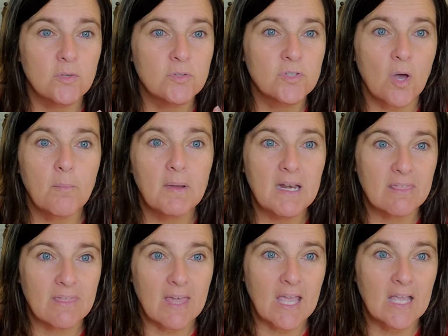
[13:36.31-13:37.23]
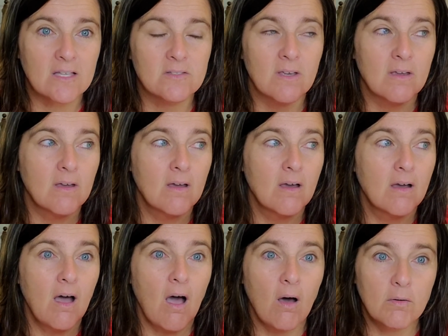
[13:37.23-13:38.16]
do so many things
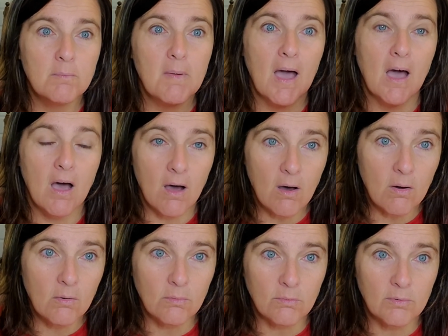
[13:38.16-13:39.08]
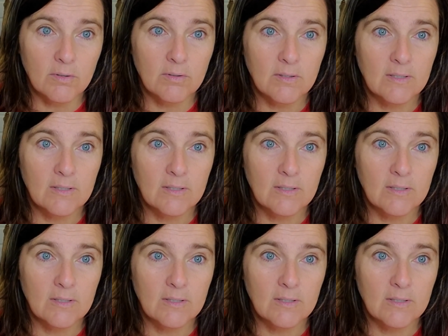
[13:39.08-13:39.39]
on my own.